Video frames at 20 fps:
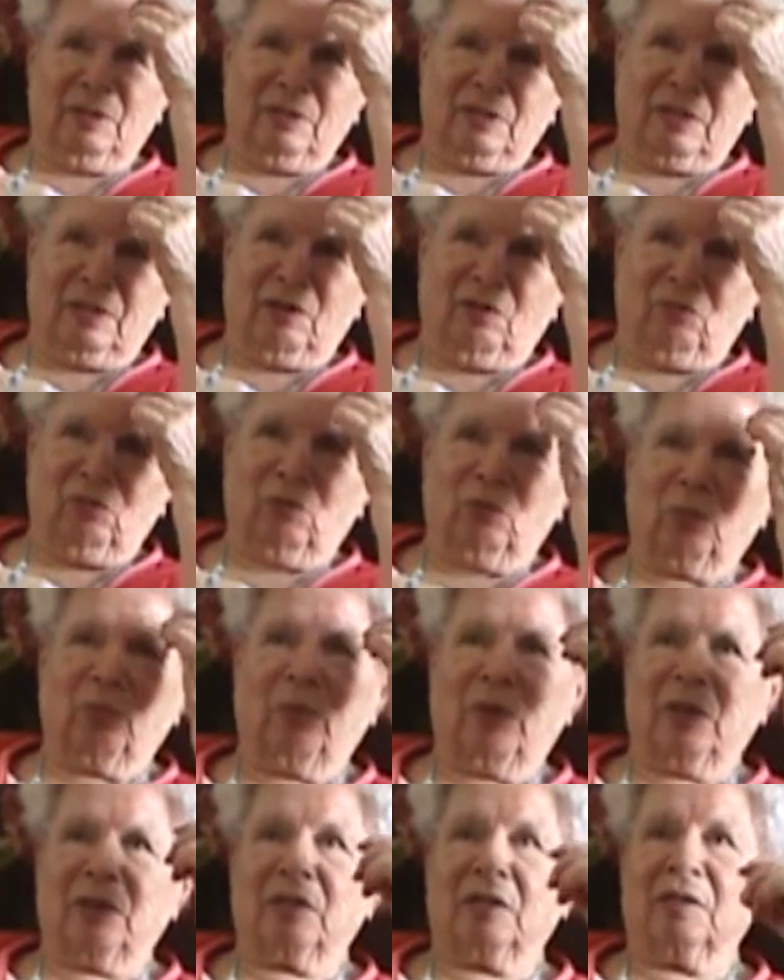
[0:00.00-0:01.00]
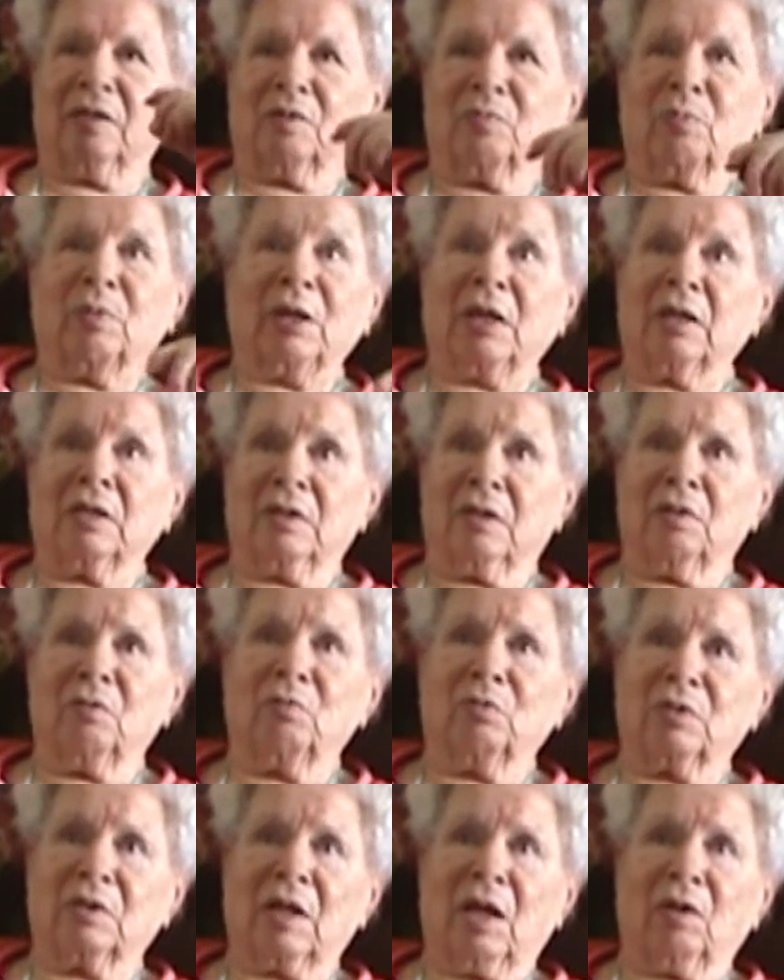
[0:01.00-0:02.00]
several places because he
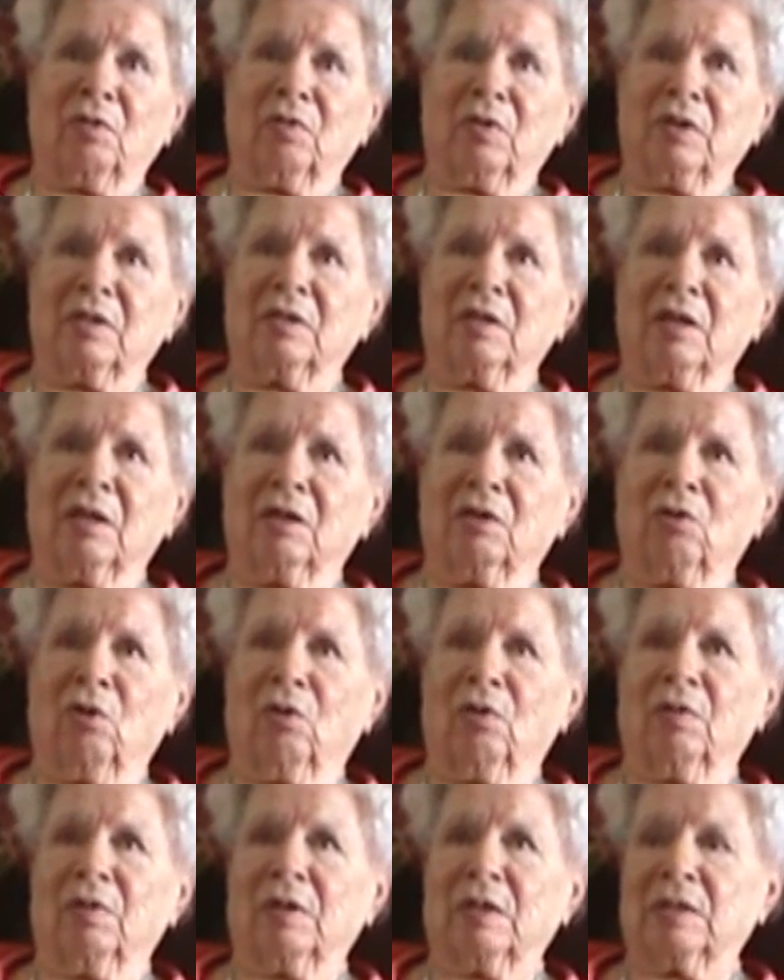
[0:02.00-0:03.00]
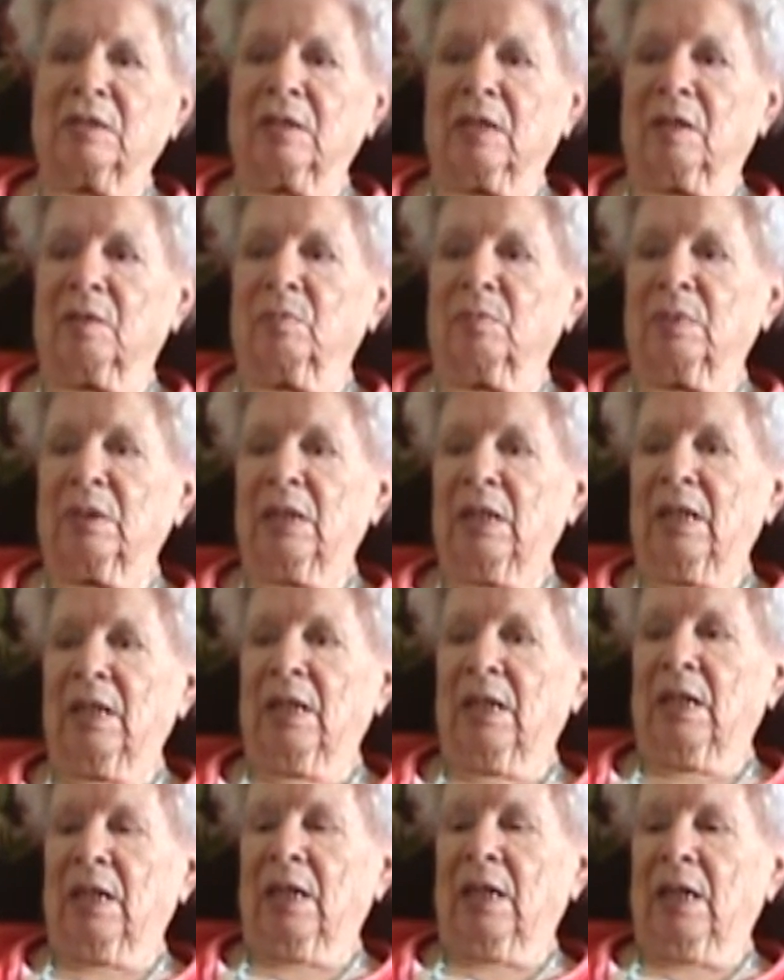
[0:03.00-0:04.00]
was out in the sun all the time.
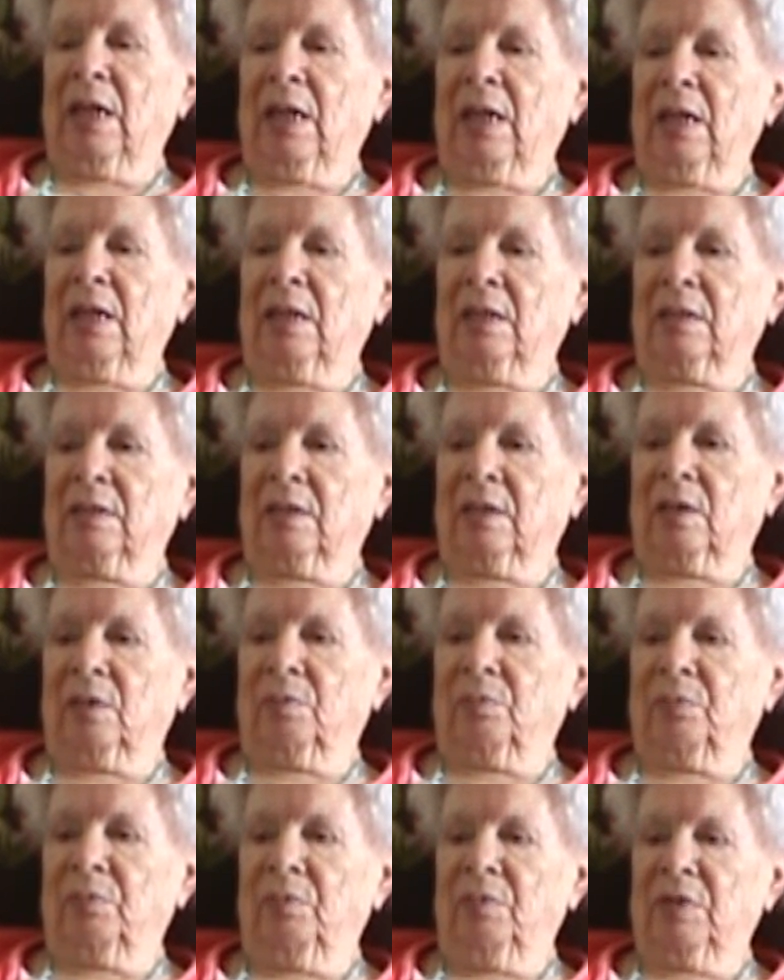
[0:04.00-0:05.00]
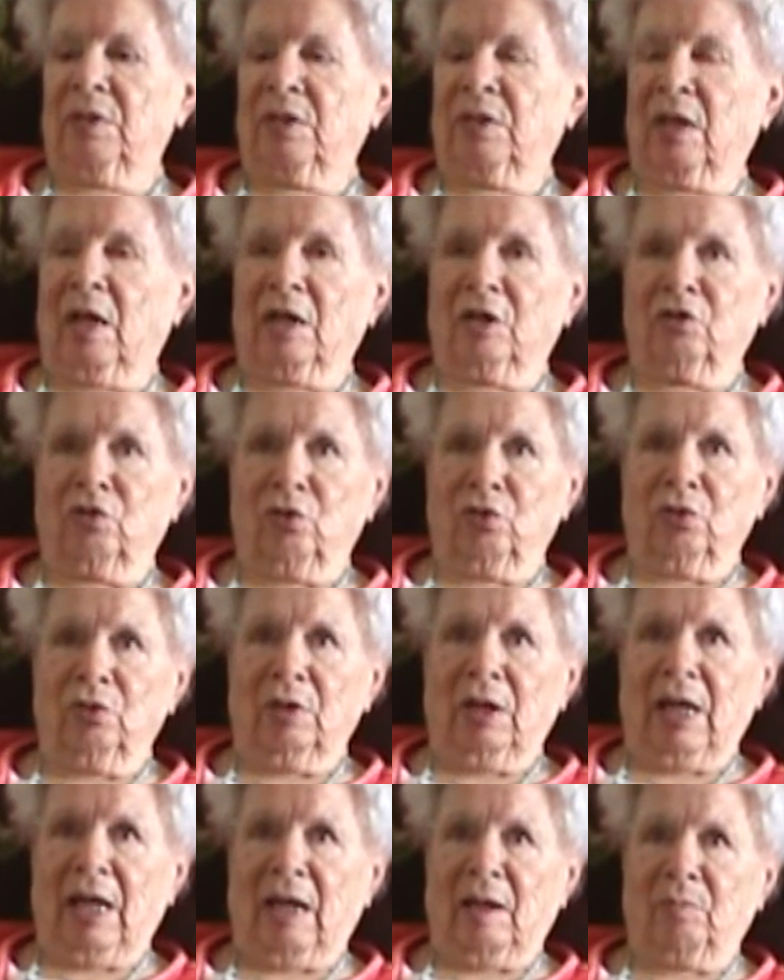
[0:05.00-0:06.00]
And uh, Dr.
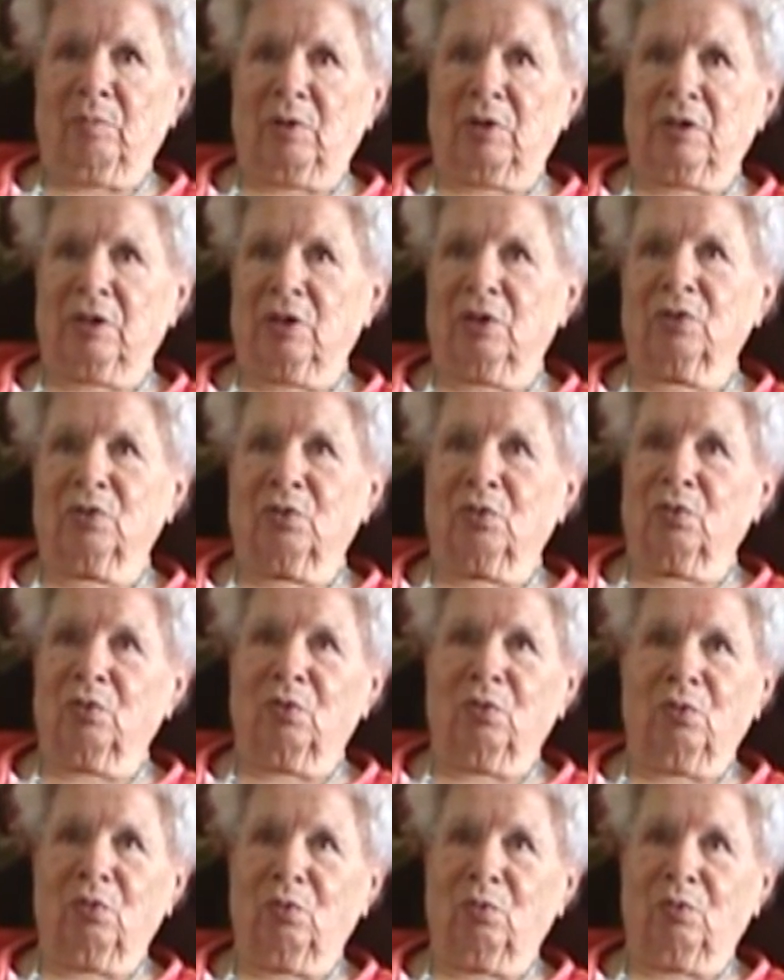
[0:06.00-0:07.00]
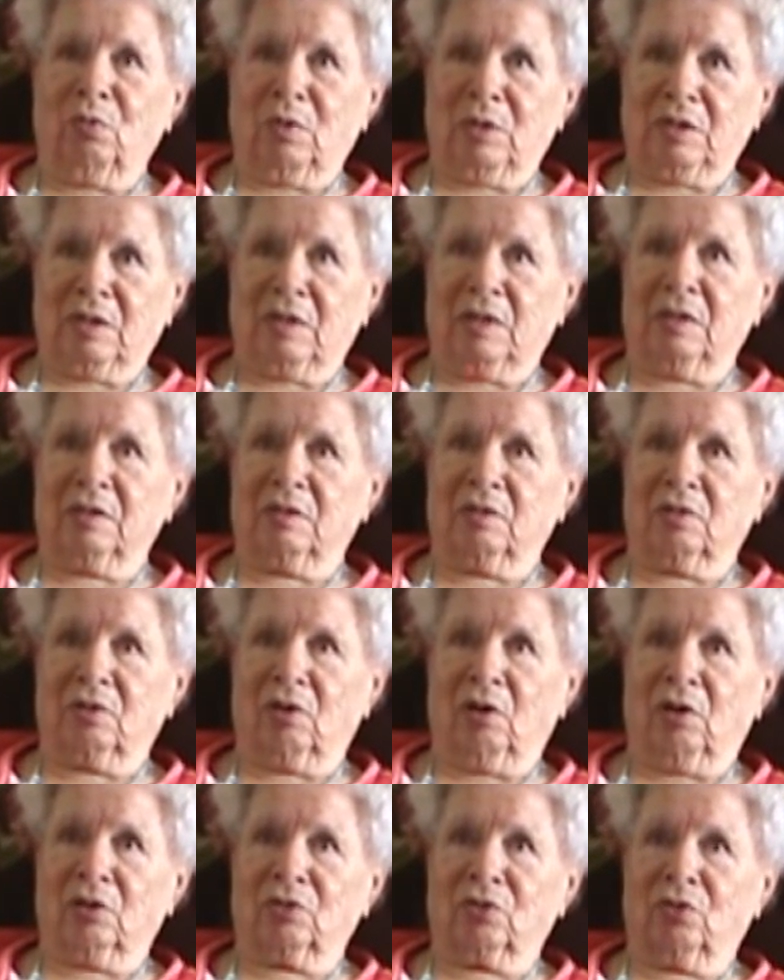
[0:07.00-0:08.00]
Labatt, who was his
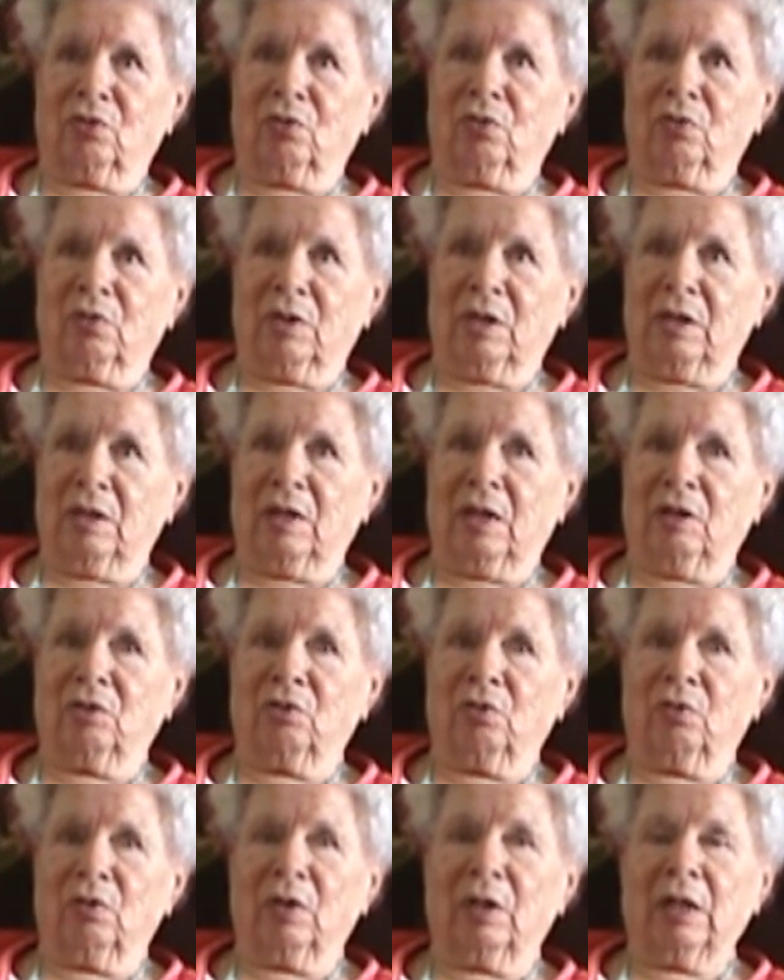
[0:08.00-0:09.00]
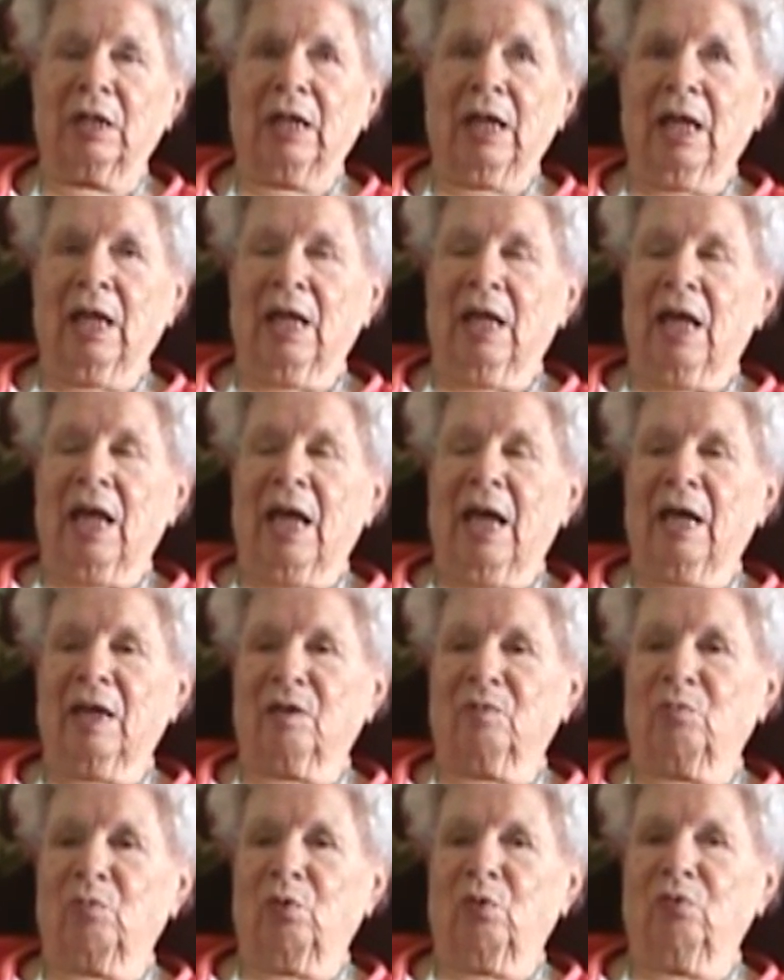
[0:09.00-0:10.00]
doctor in Enderlin,
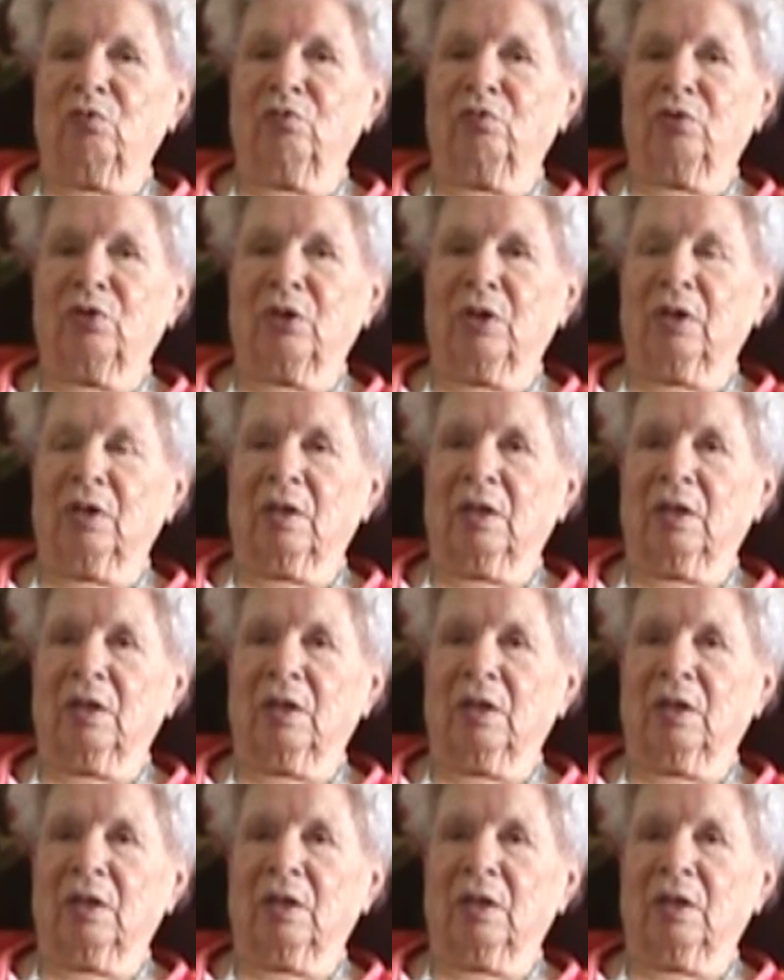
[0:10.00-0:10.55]
had moved